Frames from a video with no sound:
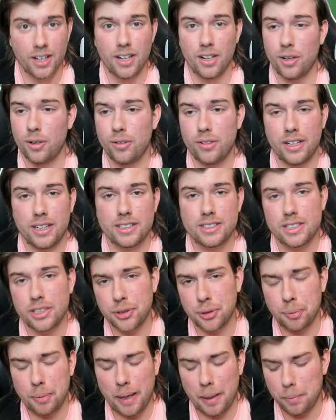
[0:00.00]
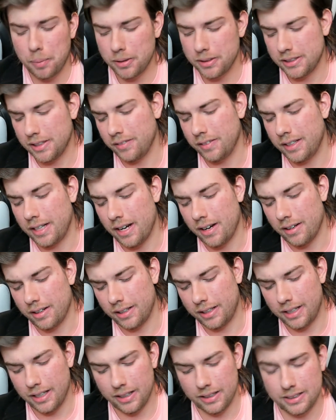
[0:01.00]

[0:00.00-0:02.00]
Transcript: who needs to do papers every now and again,